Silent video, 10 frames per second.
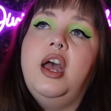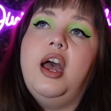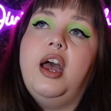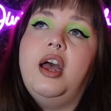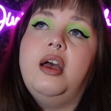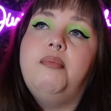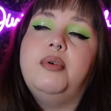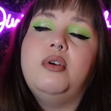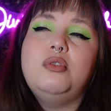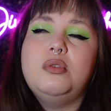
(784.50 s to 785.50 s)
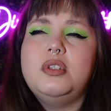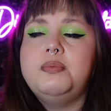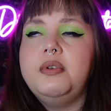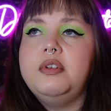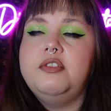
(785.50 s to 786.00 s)
uh, but also a
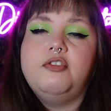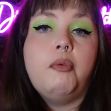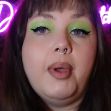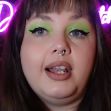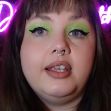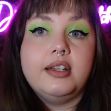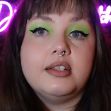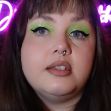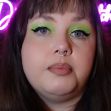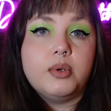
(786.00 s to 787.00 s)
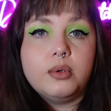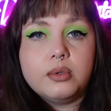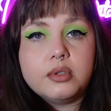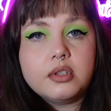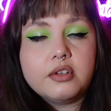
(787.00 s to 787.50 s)
spirit of rebellion, I
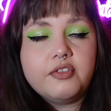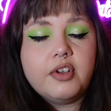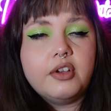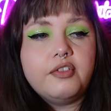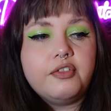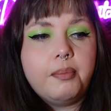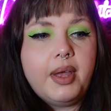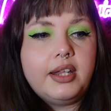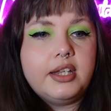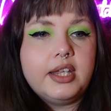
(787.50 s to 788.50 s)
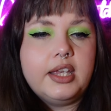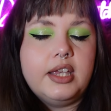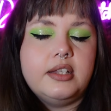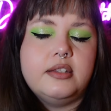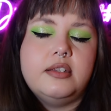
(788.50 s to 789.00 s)
suppose, of, of rebelling
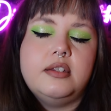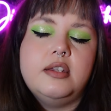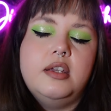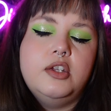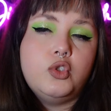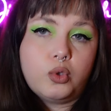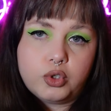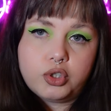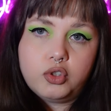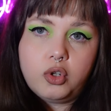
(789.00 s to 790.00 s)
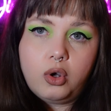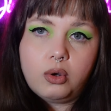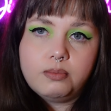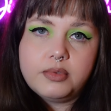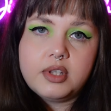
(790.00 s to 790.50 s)
against social
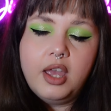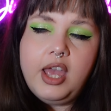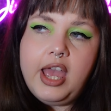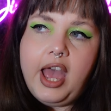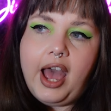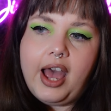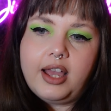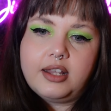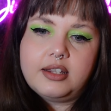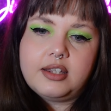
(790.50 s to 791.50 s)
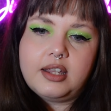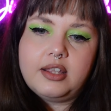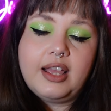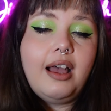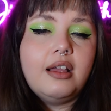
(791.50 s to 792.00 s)
norms. And
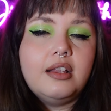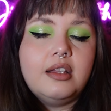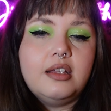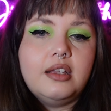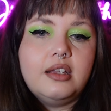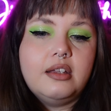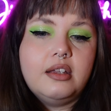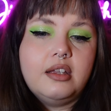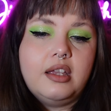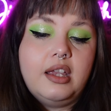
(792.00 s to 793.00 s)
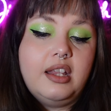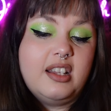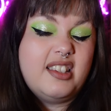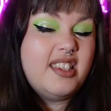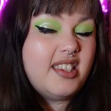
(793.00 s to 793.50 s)
that in
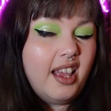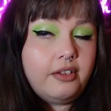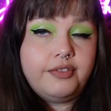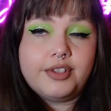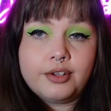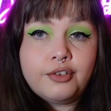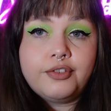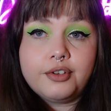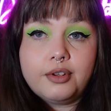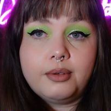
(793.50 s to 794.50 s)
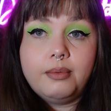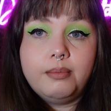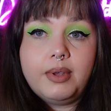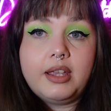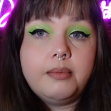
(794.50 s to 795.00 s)
itself is enough to
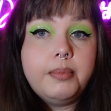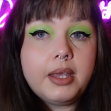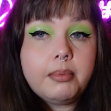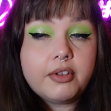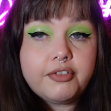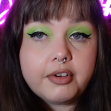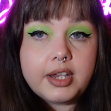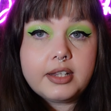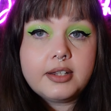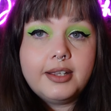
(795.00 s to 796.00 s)
make people afraid.